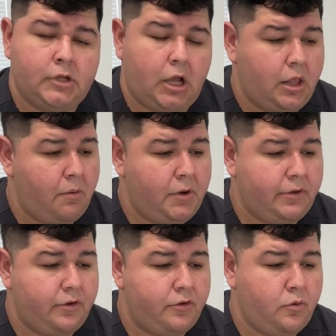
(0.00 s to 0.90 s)
Allow me to
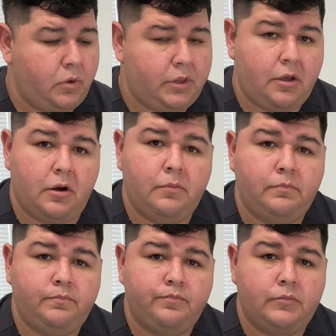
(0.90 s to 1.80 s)
tell you what they are
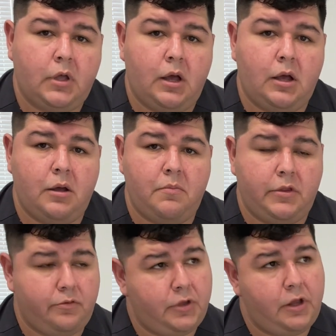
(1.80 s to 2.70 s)
and
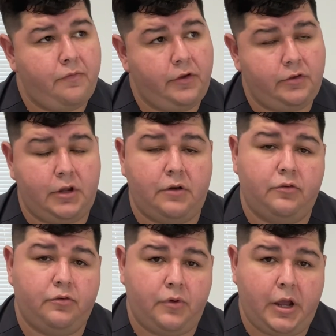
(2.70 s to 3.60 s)
some side effects and
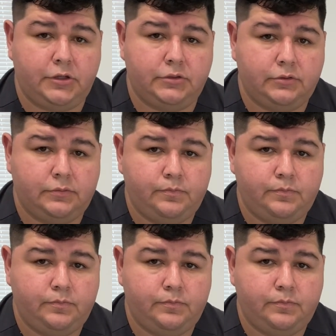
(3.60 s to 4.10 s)
adverse reactions.